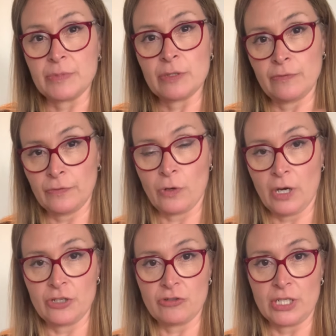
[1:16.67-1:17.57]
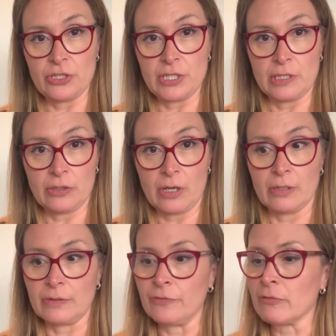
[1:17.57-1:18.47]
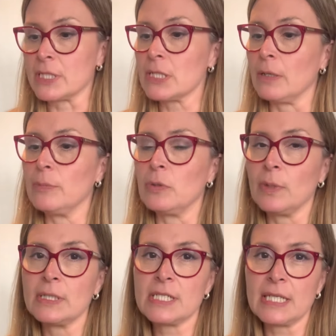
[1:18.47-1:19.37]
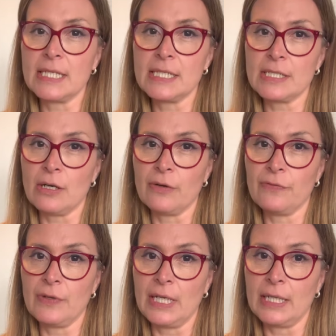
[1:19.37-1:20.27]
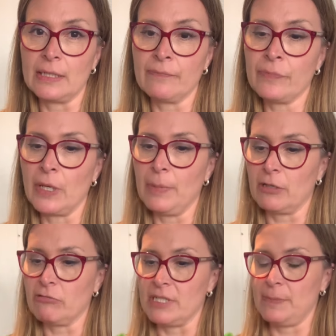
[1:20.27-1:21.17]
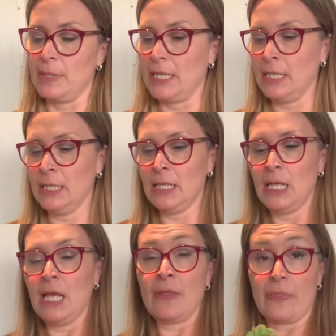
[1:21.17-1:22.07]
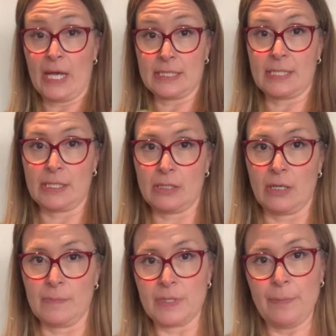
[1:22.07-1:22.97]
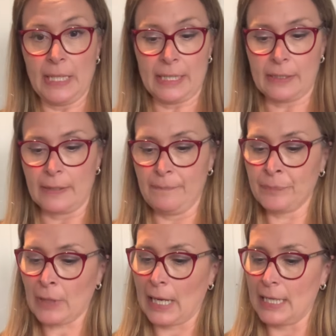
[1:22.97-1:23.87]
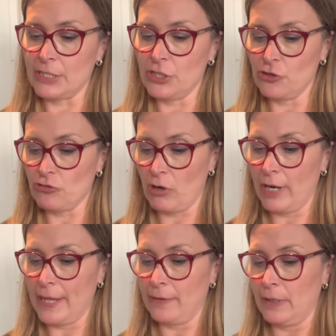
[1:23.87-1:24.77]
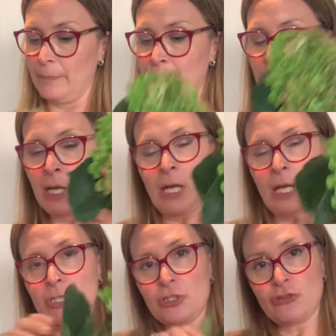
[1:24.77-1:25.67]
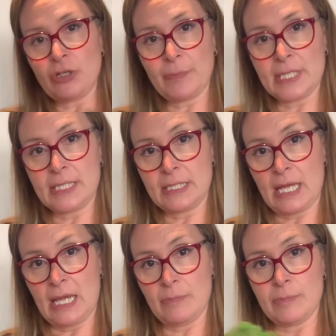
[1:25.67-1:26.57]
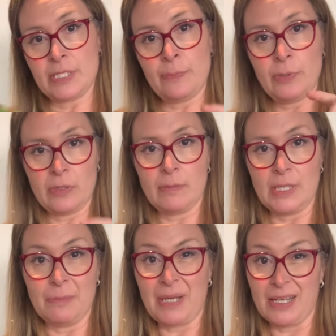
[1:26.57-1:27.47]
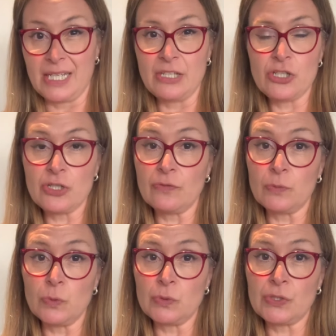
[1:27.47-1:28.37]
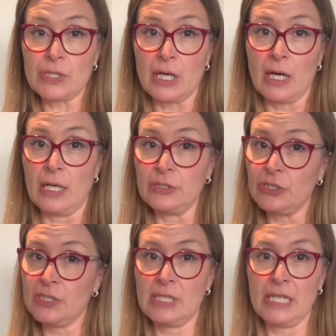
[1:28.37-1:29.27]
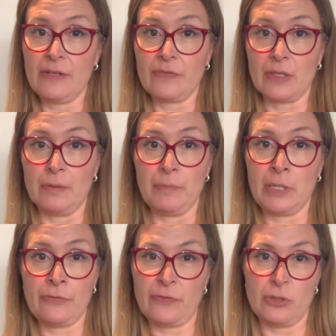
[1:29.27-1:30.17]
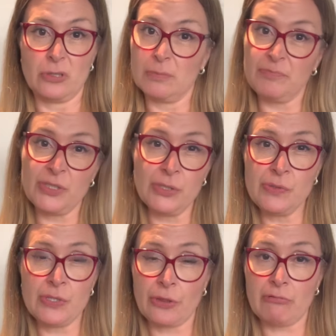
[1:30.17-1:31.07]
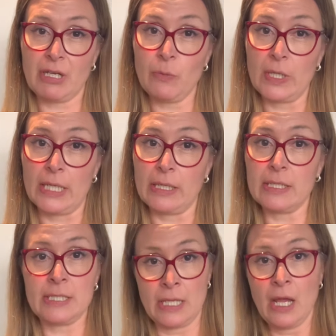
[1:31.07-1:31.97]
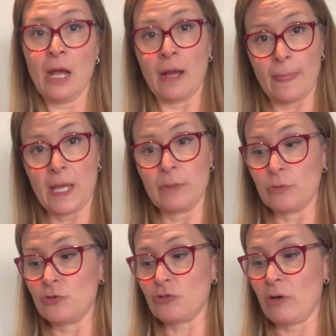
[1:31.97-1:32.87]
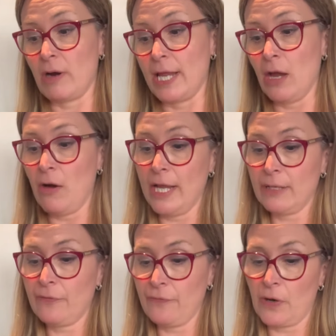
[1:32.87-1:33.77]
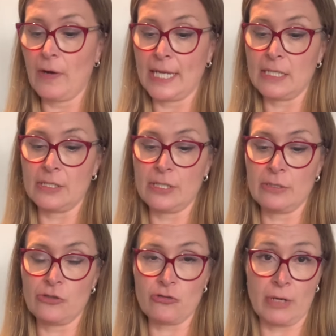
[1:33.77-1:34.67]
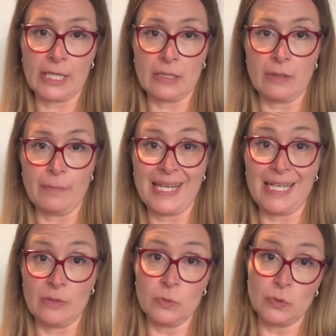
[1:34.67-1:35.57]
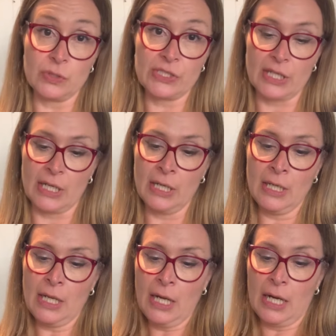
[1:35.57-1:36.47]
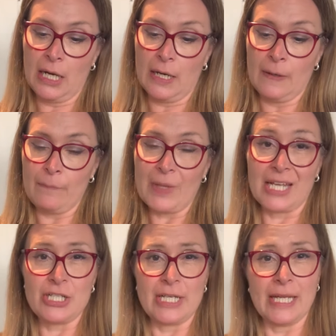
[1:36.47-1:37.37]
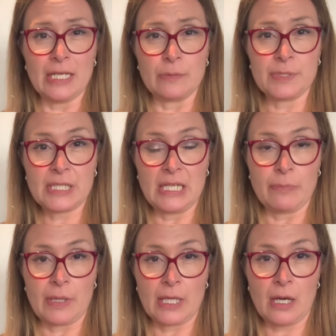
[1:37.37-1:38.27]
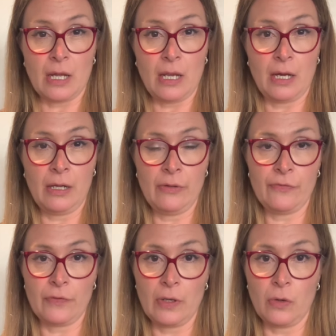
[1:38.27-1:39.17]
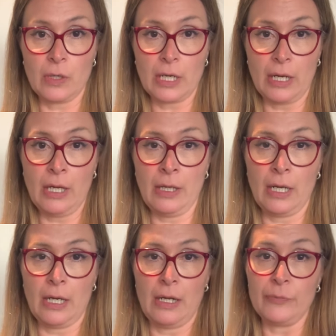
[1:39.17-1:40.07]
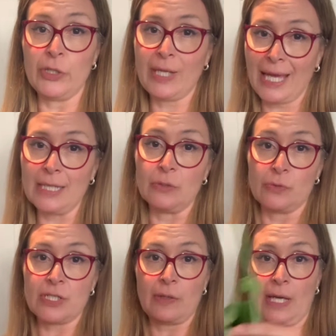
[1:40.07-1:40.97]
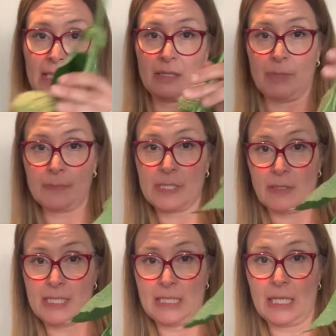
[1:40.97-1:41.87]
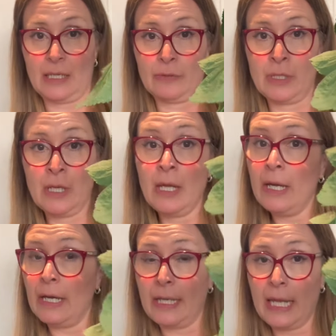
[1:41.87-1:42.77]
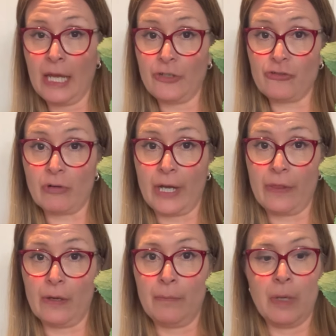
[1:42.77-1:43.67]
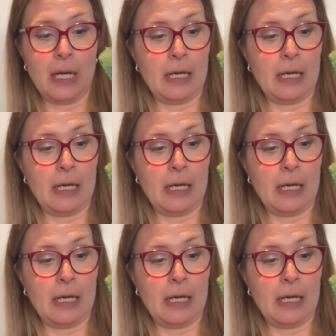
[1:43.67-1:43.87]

So if you've got hydrangeas in your garden, for example, once they start feeling a bit crispy, that's the time to pick them. And to dry them, strip the stems, put them in about 1 inch of water and just leave them for 2 to 3 weeks and they will dry. I find drying them in water actually helps keep their colour for longer. You can also hang them upside down and air dry them.